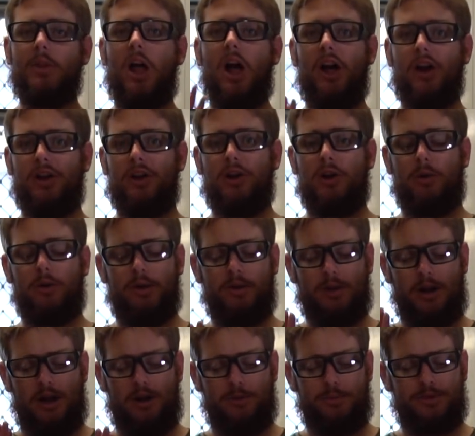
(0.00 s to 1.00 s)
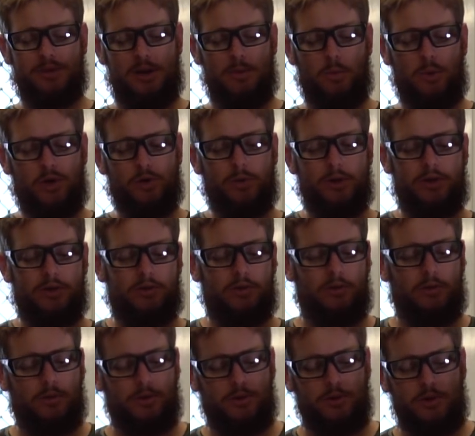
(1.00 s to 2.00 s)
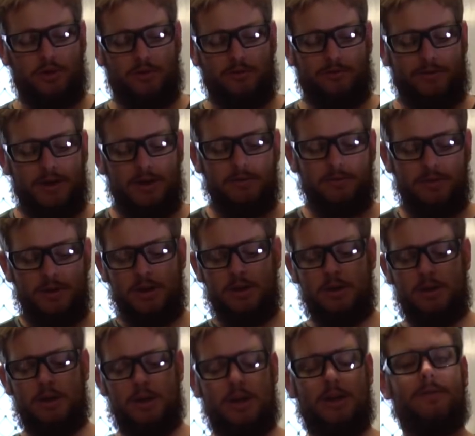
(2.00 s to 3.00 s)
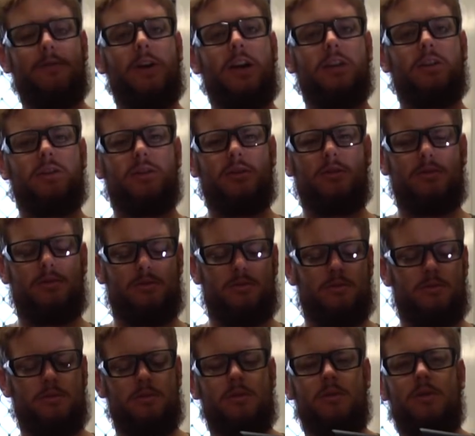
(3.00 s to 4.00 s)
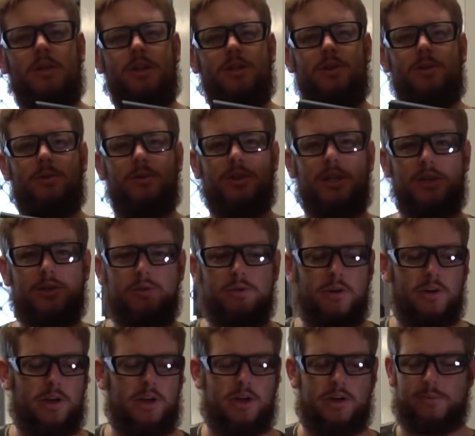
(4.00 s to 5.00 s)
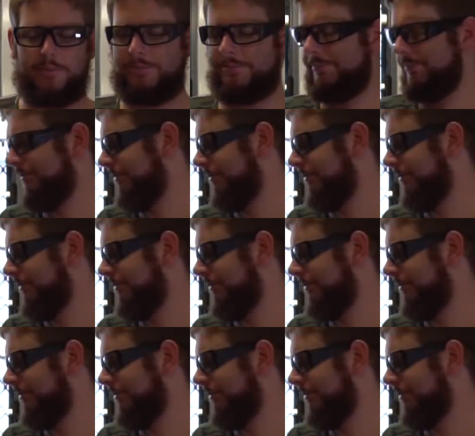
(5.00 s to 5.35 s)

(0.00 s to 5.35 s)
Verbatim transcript: I don't know 100% which ones do or do not fit. In fact, let's do a test right now.